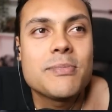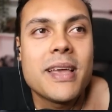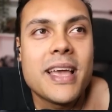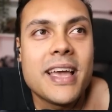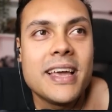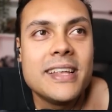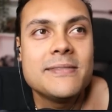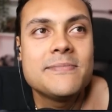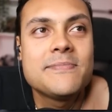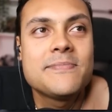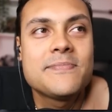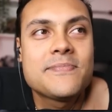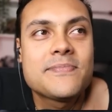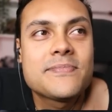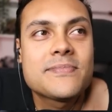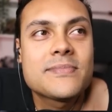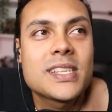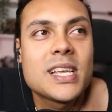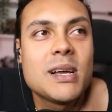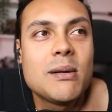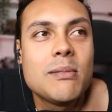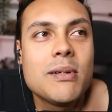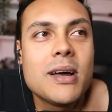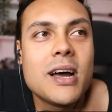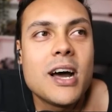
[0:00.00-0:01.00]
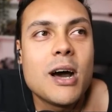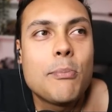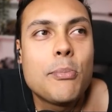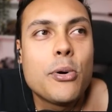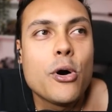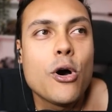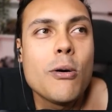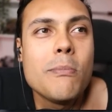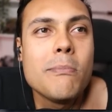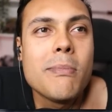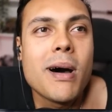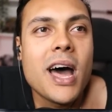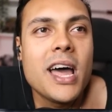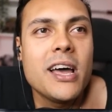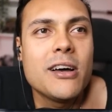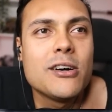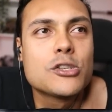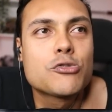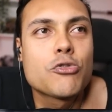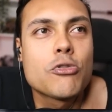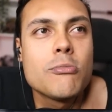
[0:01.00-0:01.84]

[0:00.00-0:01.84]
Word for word: man. Well, poor Miles.